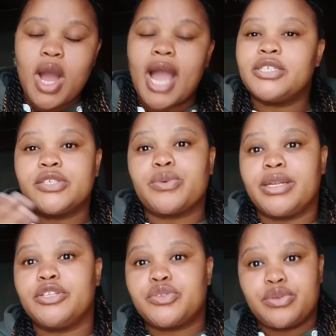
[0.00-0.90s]
I just
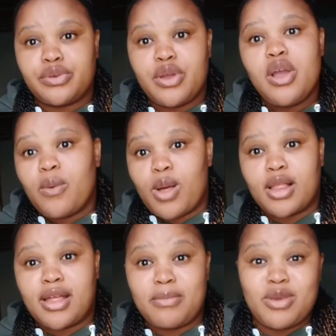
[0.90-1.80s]
wanted to
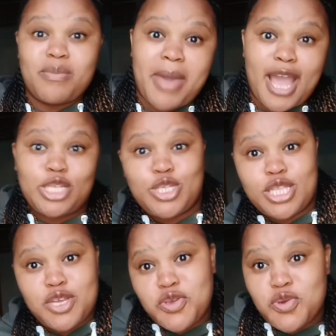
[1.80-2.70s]
welcome you back to
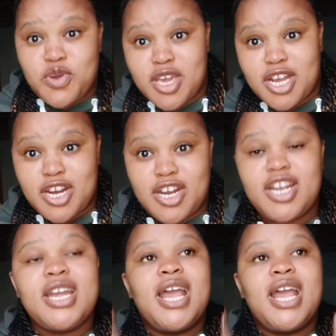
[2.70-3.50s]
the new year